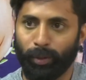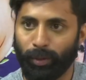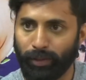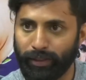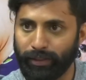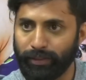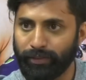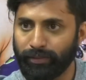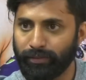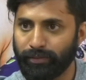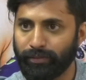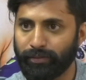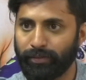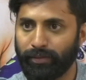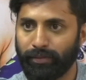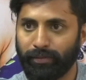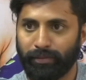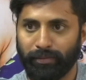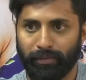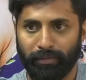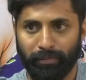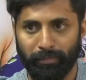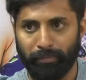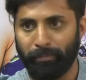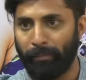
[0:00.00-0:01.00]
Pauly,
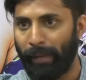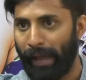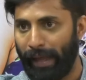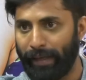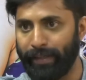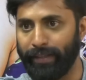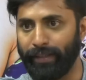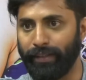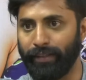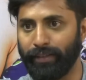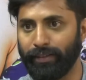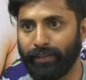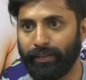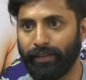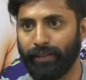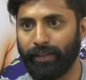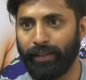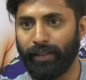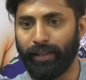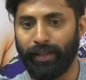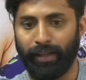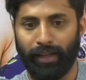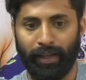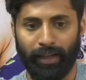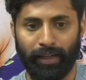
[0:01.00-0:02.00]
Maddy
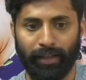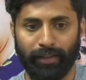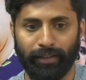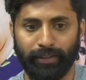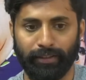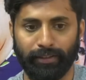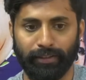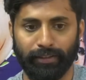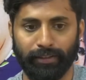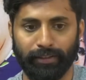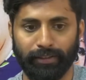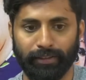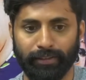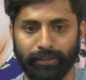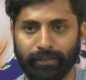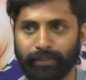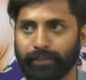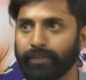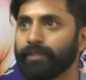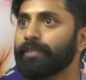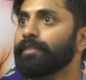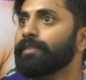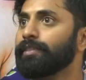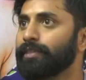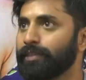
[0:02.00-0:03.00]
and
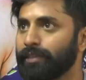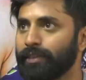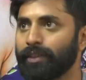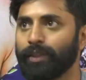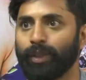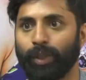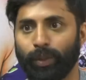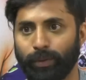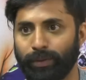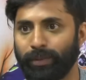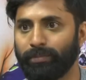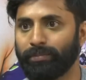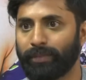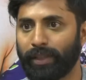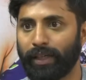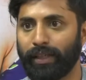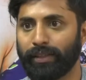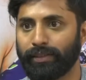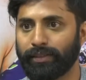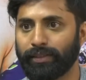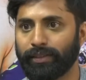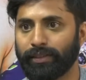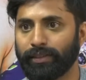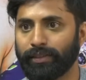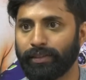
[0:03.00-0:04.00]
Gautam
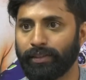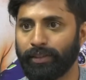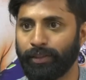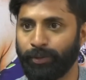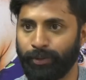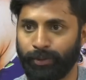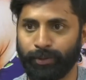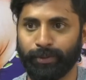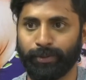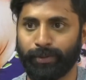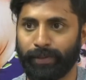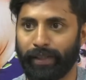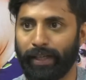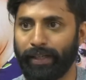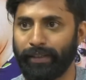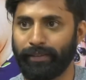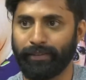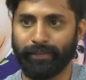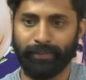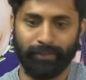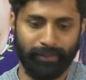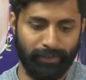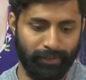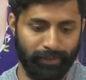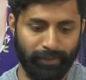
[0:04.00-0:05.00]
Karthik, you know, right?
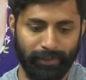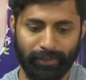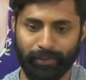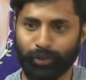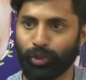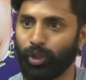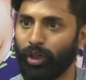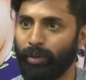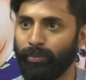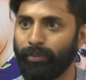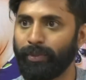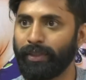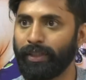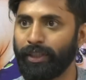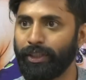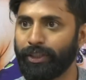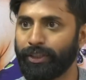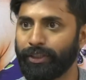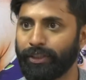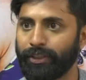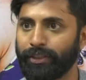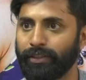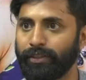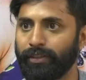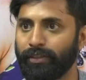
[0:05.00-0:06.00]
This
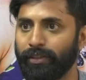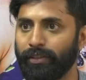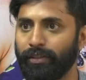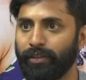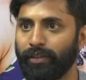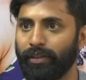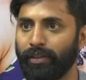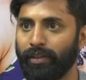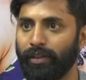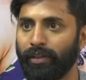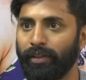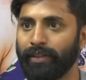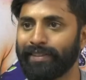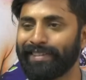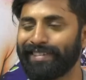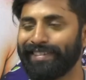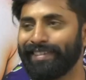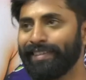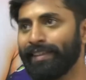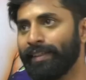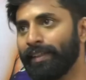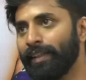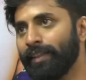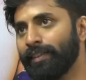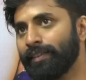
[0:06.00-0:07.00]
combination, it's
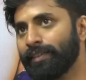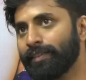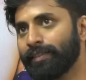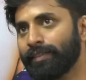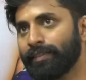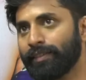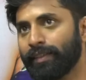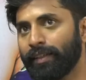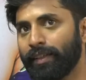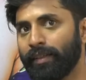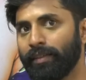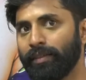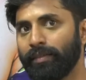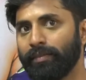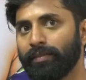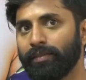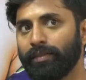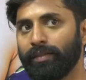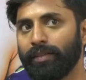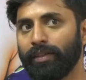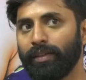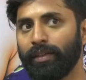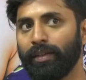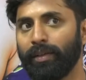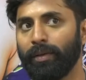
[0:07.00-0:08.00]
these three
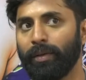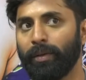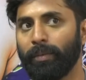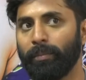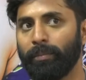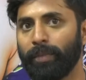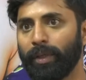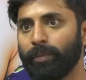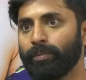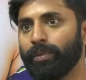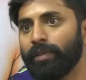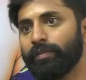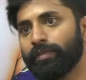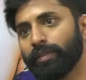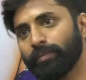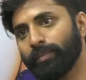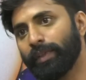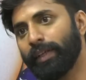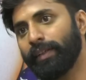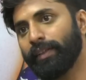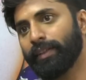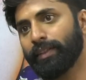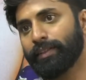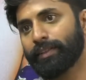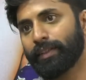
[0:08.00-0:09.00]
people from
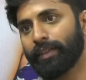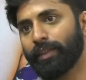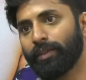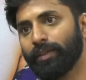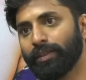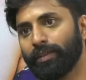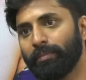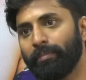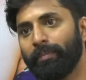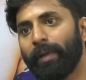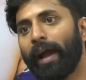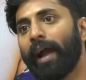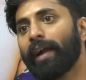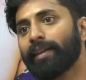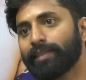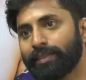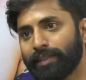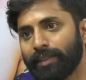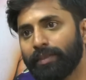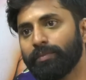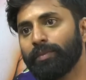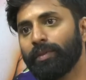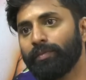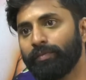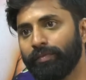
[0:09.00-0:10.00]
the industry got the
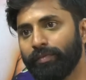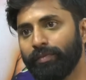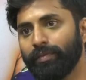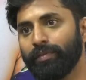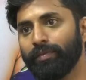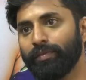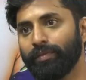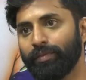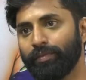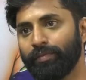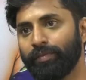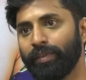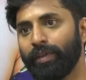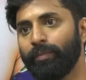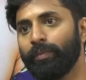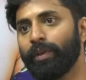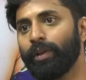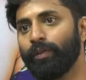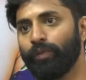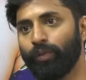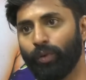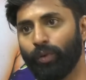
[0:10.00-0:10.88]
maximum female